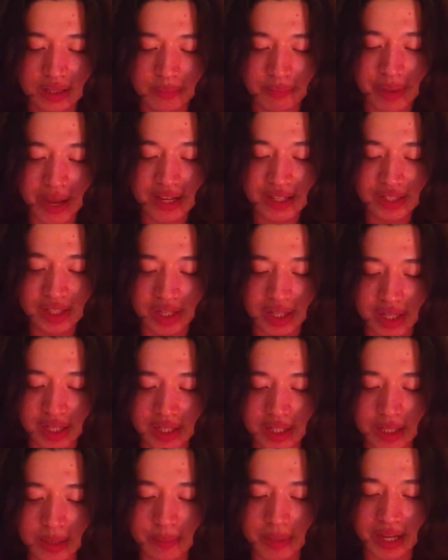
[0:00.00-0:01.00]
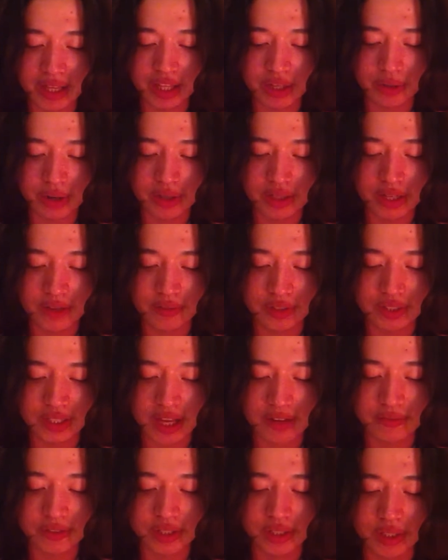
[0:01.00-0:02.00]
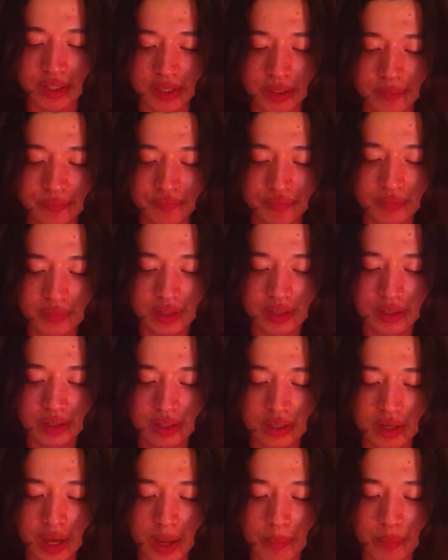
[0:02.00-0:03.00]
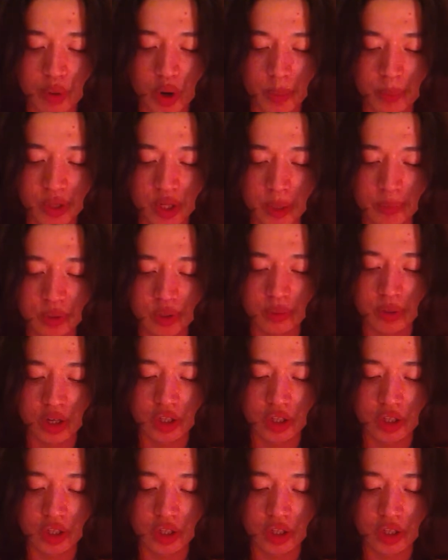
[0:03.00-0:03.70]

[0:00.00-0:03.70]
basically being their own devil's advocate, like propping up your